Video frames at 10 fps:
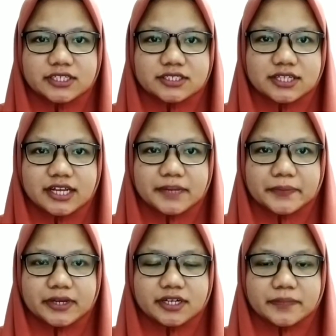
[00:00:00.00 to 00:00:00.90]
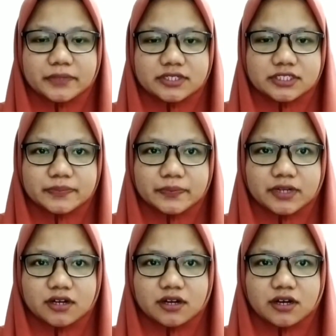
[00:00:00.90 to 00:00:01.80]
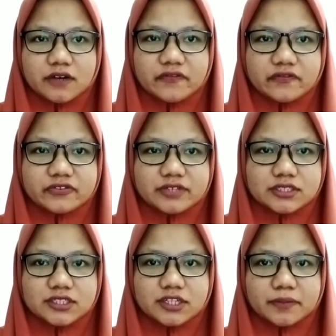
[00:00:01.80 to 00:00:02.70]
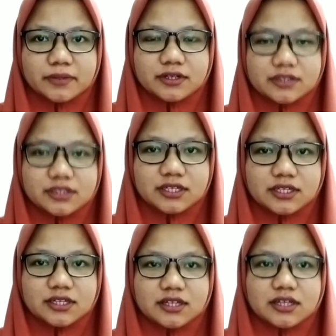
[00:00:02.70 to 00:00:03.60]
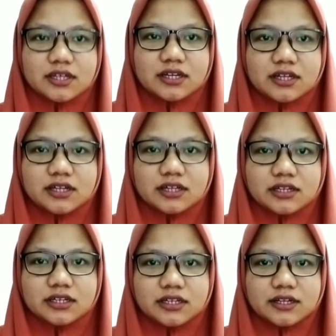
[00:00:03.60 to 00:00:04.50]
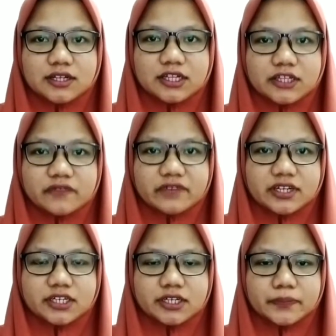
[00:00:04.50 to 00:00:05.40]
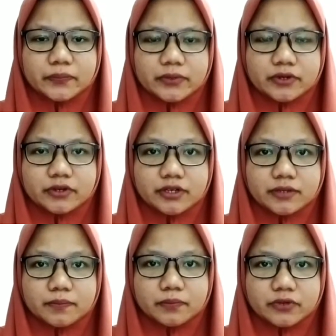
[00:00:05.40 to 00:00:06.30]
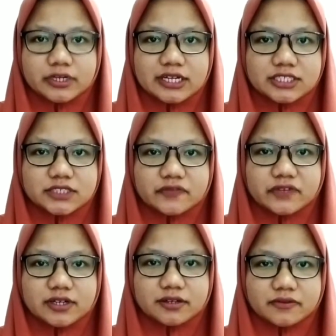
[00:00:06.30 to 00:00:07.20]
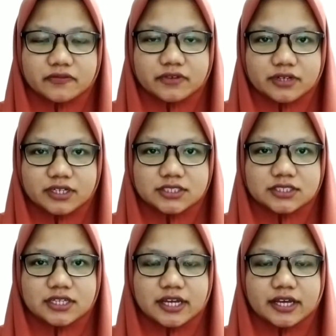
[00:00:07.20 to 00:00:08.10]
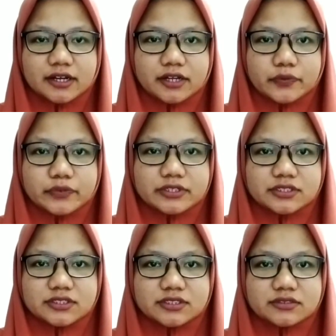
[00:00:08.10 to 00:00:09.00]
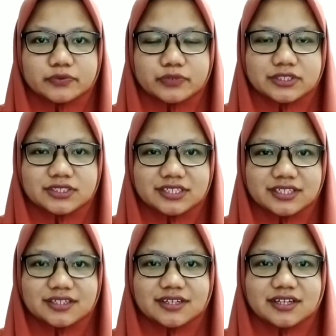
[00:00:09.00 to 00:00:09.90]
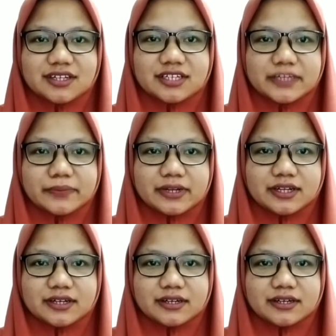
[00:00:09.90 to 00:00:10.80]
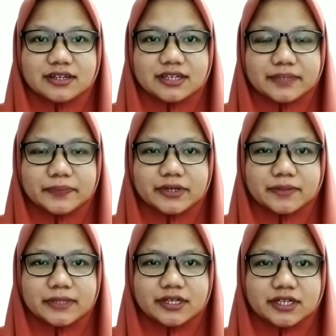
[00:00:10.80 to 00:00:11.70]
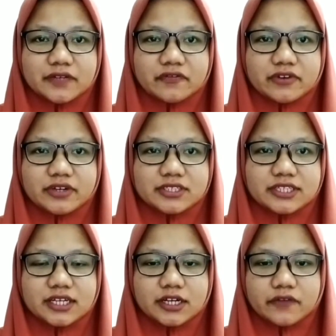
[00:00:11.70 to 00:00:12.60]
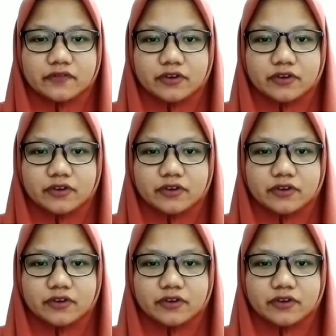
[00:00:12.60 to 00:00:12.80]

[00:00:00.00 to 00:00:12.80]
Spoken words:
is guided by the principle of sustainability. They identify the production forest area within the permanent forest area